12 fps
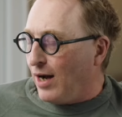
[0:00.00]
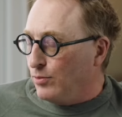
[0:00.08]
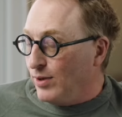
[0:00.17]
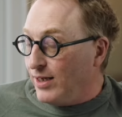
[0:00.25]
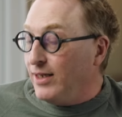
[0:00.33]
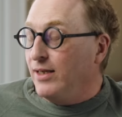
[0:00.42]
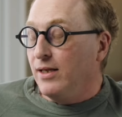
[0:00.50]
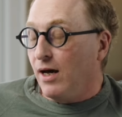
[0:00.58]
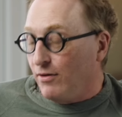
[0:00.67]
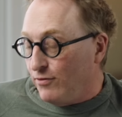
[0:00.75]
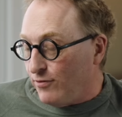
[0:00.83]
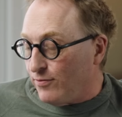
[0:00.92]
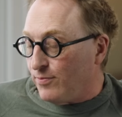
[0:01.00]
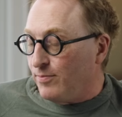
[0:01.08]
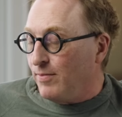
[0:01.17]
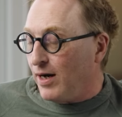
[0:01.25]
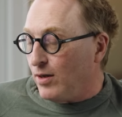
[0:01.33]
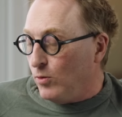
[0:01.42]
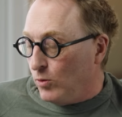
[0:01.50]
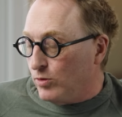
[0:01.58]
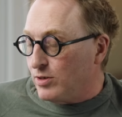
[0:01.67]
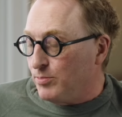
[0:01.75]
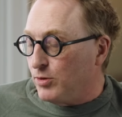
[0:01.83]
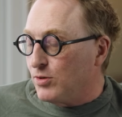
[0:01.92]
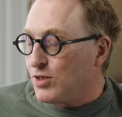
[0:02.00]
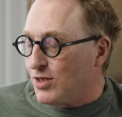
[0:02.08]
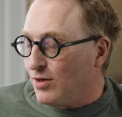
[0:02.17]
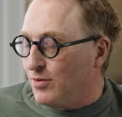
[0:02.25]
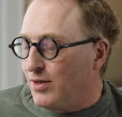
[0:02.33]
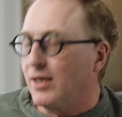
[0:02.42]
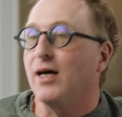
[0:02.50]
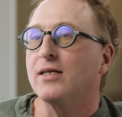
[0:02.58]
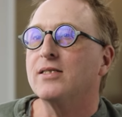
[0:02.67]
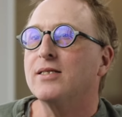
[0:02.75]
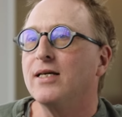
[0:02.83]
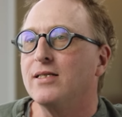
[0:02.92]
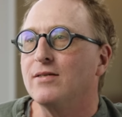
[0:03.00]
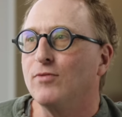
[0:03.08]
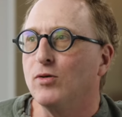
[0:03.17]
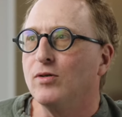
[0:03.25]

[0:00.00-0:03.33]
I really love my Audible show, The Last Days of